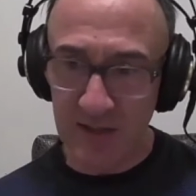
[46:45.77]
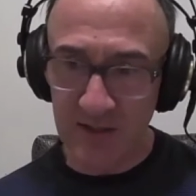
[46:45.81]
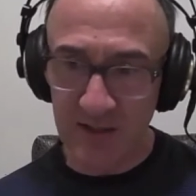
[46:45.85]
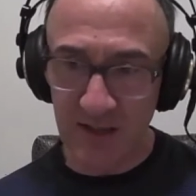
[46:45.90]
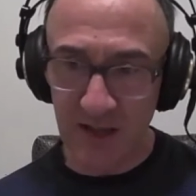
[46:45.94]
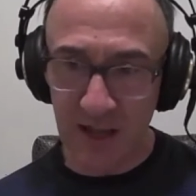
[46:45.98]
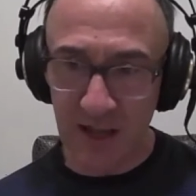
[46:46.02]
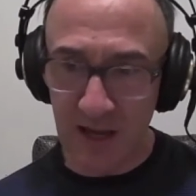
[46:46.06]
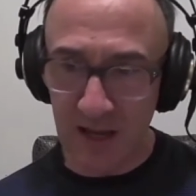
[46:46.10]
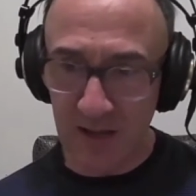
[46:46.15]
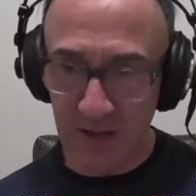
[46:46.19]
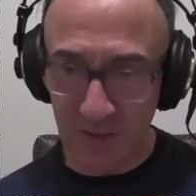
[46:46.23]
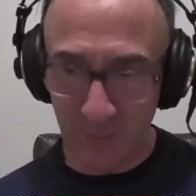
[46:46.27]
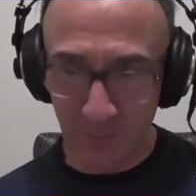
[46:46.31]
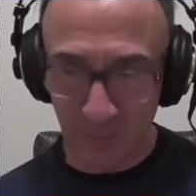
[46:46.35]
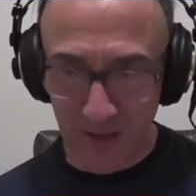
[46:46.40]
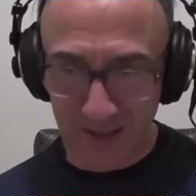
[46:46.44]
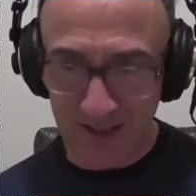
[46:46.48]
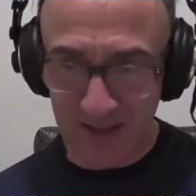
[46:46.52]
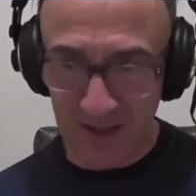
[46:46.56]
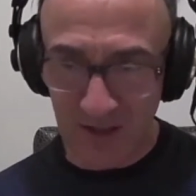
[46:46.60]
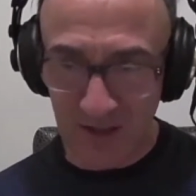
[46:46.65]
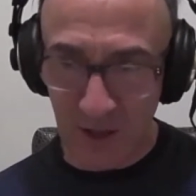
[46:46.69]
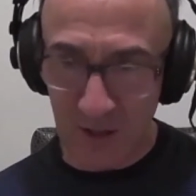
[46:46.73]
They had the best
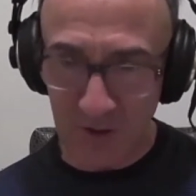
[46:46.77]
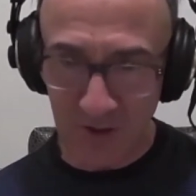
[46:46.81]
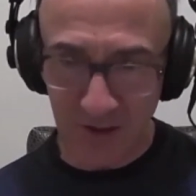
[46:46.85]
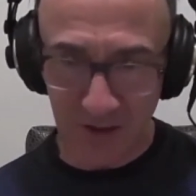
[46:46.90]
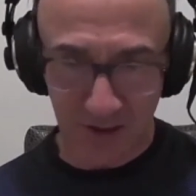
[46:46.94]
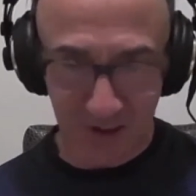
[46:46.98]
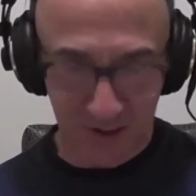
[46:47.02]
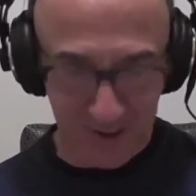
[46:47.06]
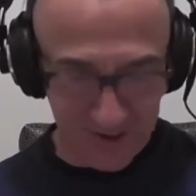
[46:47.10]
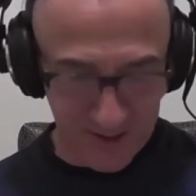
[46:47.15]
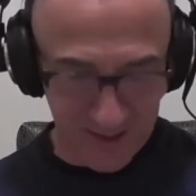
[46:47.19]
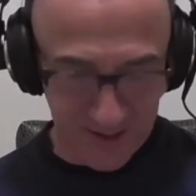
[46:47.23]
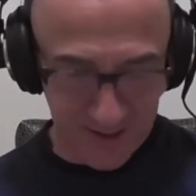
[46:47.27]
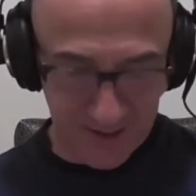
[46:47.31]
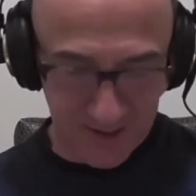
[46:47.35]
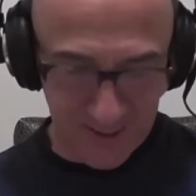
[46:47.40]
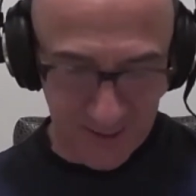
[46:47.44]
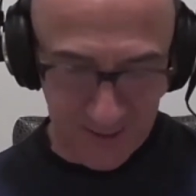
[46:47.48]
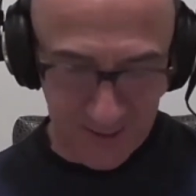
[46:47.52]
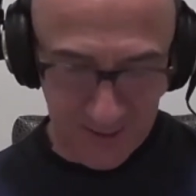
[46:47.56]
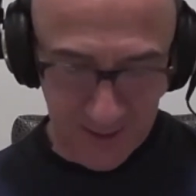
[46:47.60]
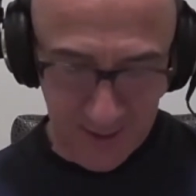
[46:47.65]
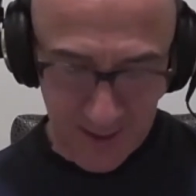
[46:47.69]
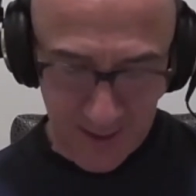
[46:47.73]
start to the
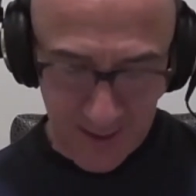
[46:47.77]
seasons.